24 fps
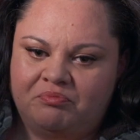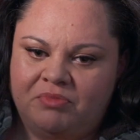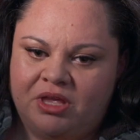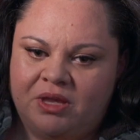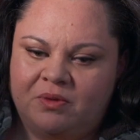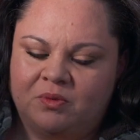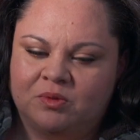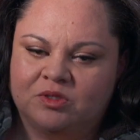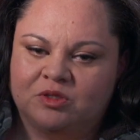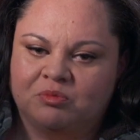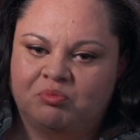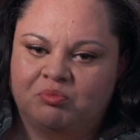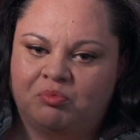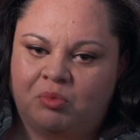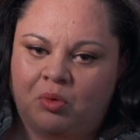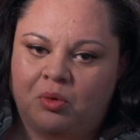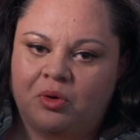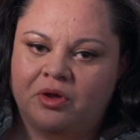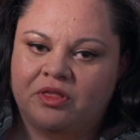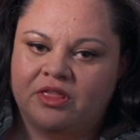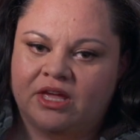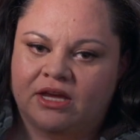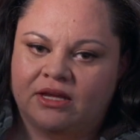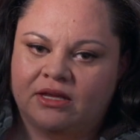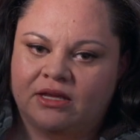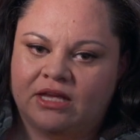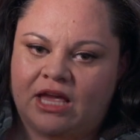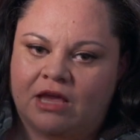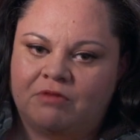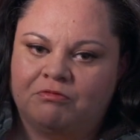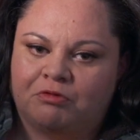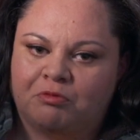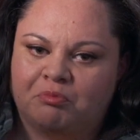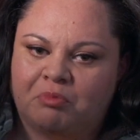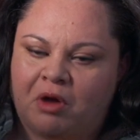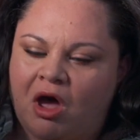he was a boy that
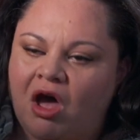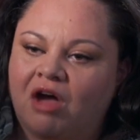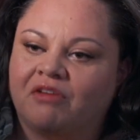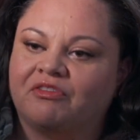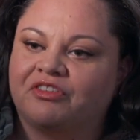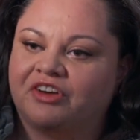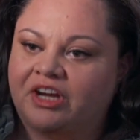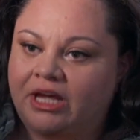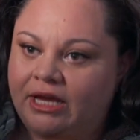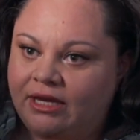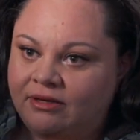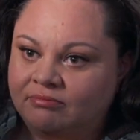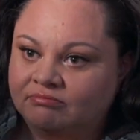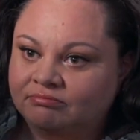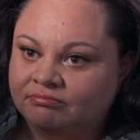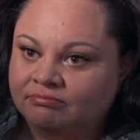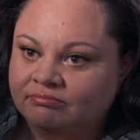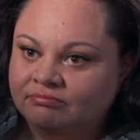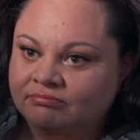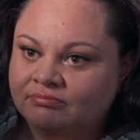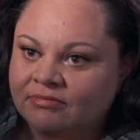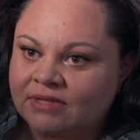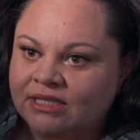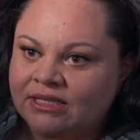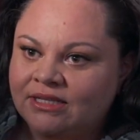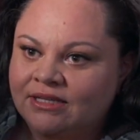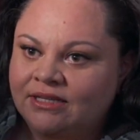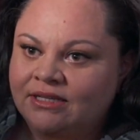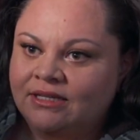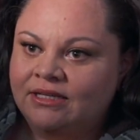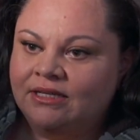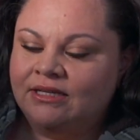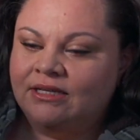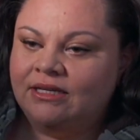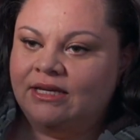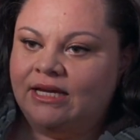came from poverty.
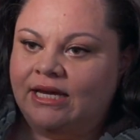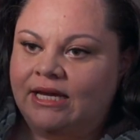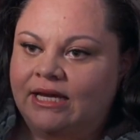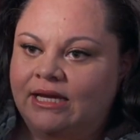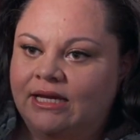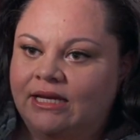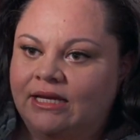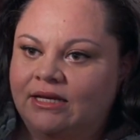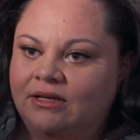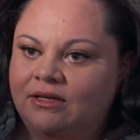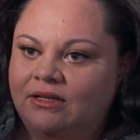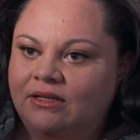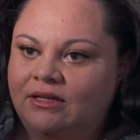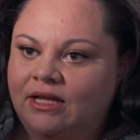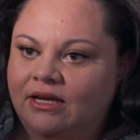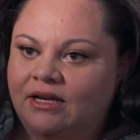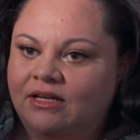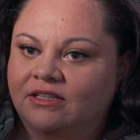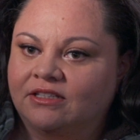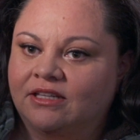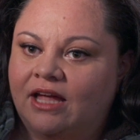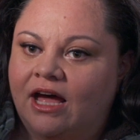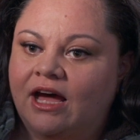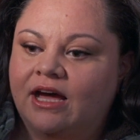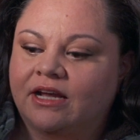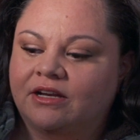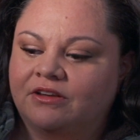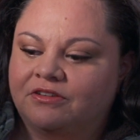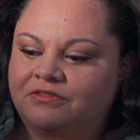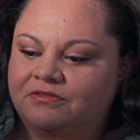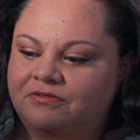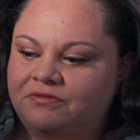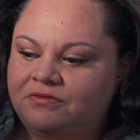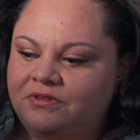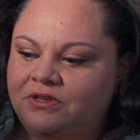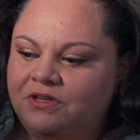And like a lot
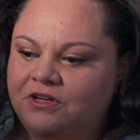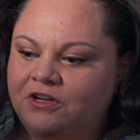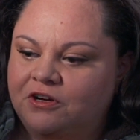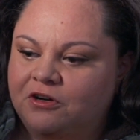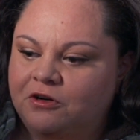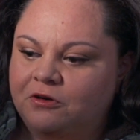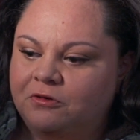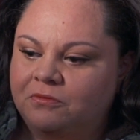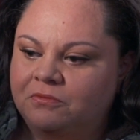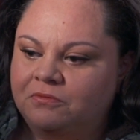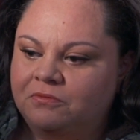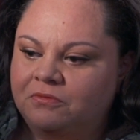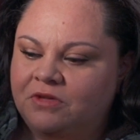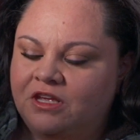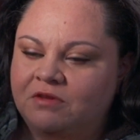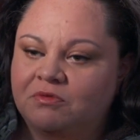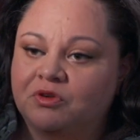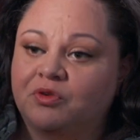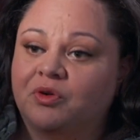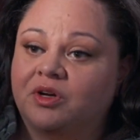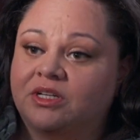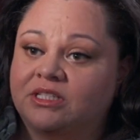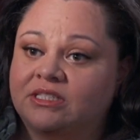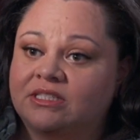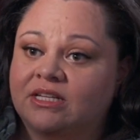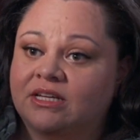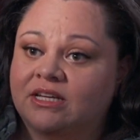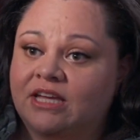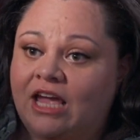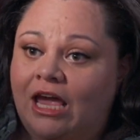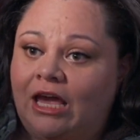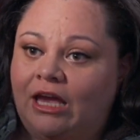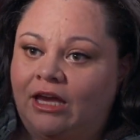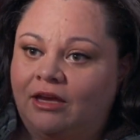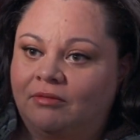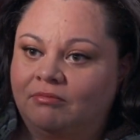of, you know, immigrants that
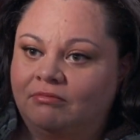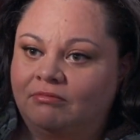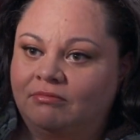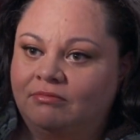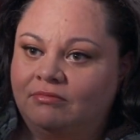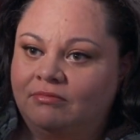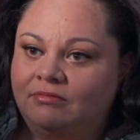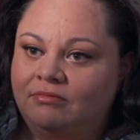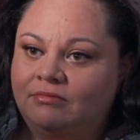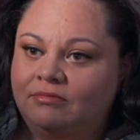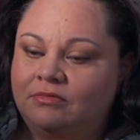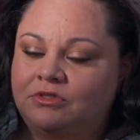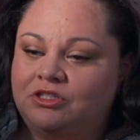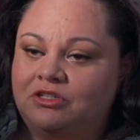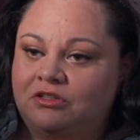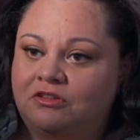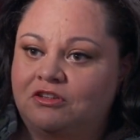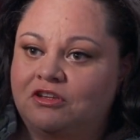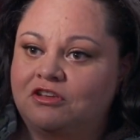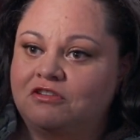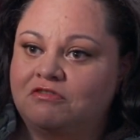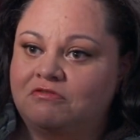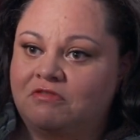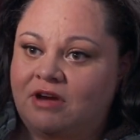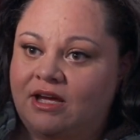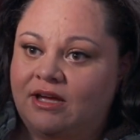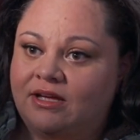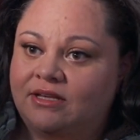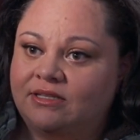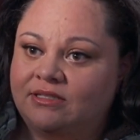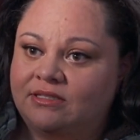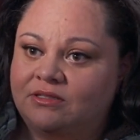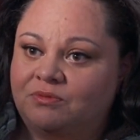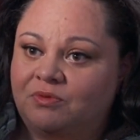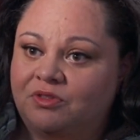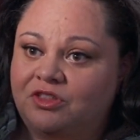came to the
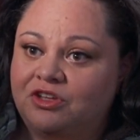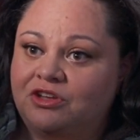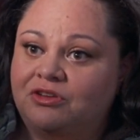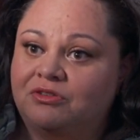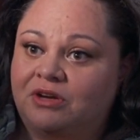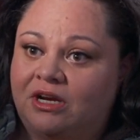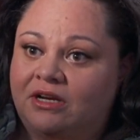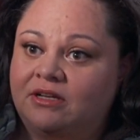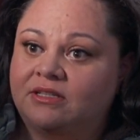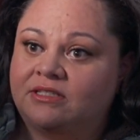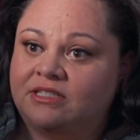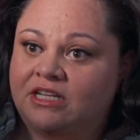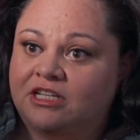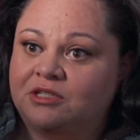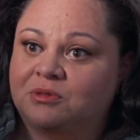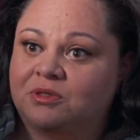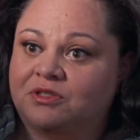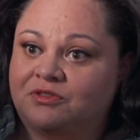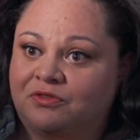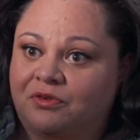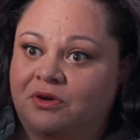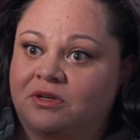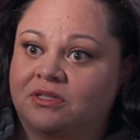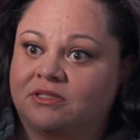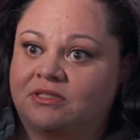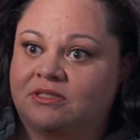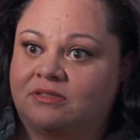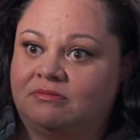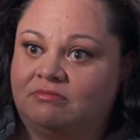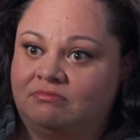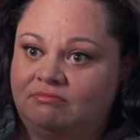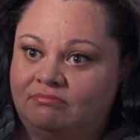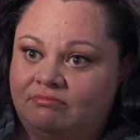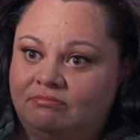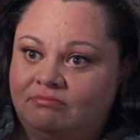U.S. when the United States was first